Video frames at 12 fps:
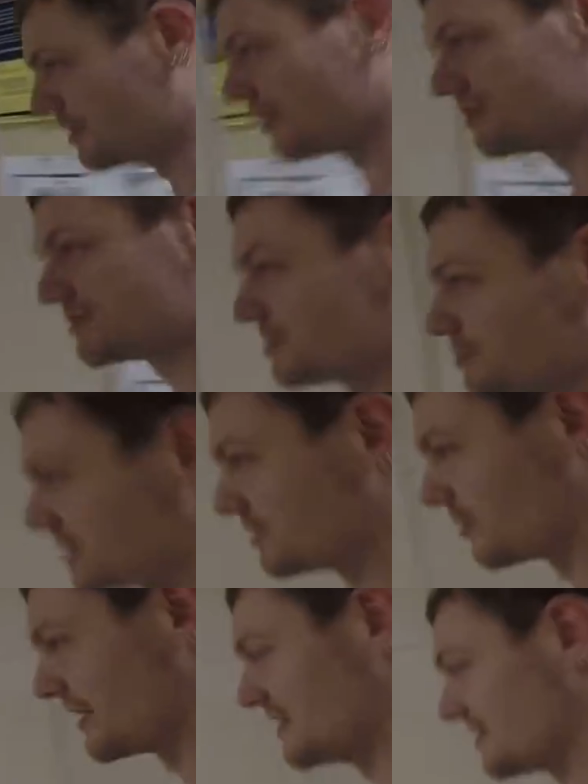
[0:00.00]
would also be
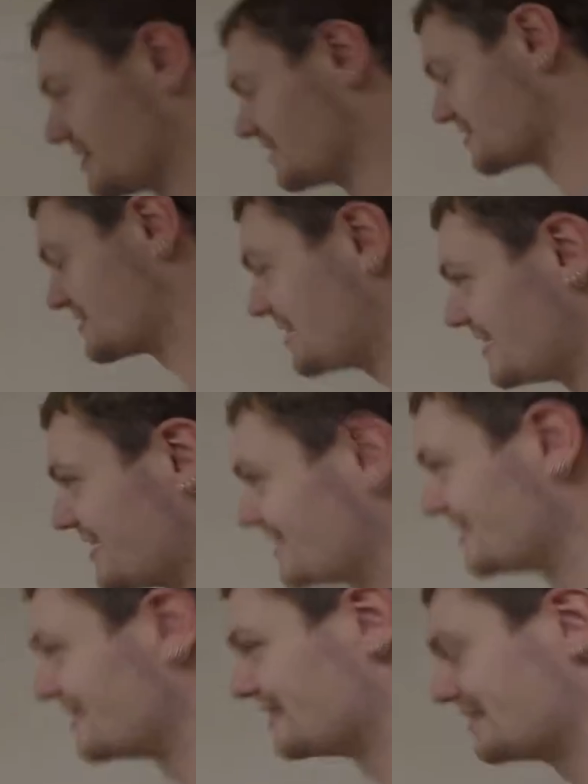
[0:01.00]
great, because
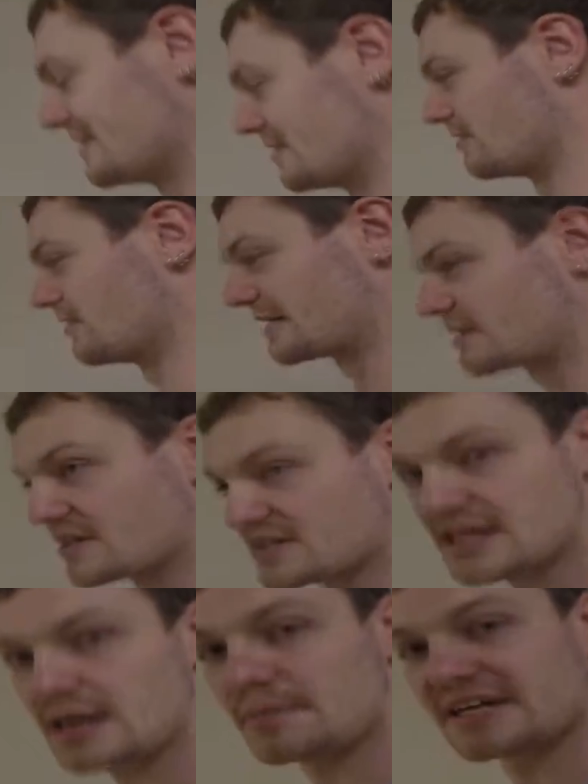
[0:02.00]
I got to
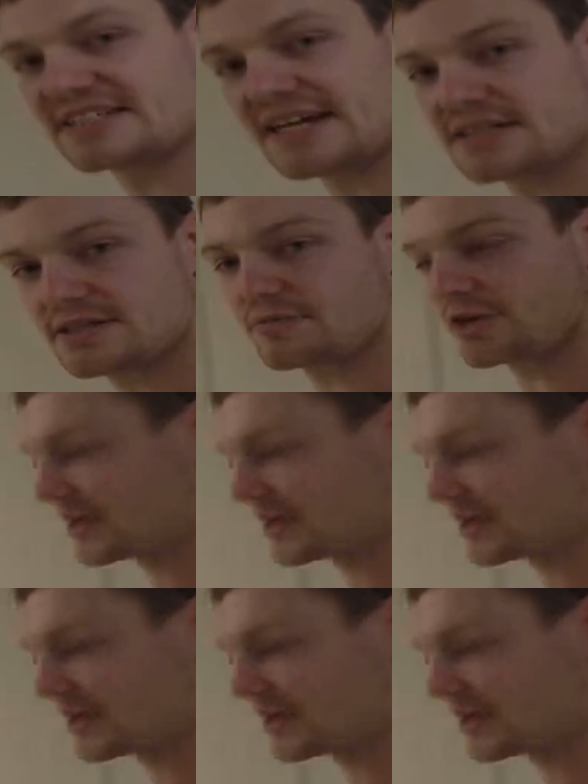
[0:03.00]
set up my tent every